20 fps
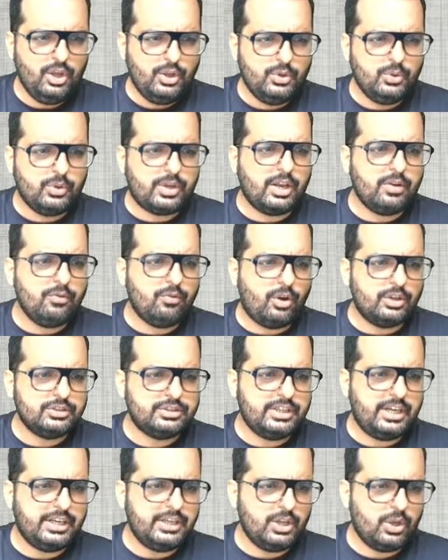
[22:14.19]
You can watch
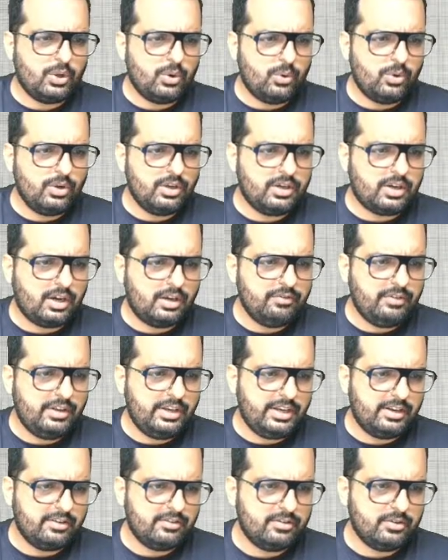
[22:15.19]
it at your own
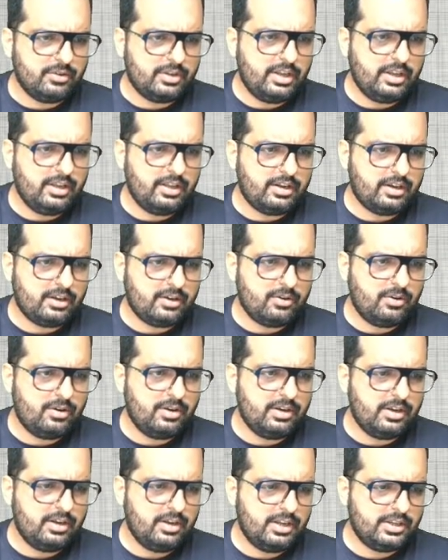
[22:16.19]
convenience. Okay,
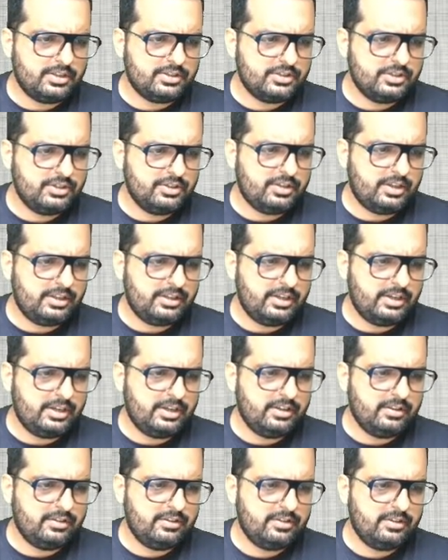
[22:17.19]
recorded lectures. I think
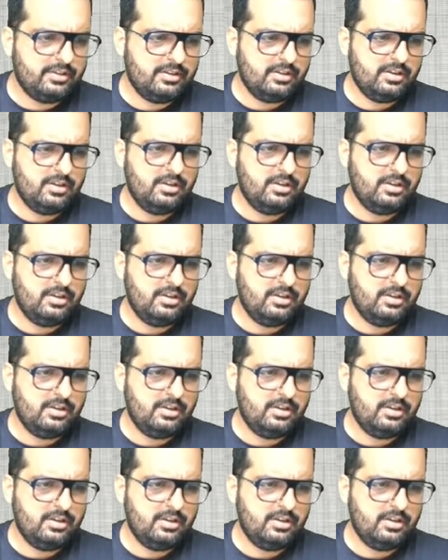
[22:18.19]
it is.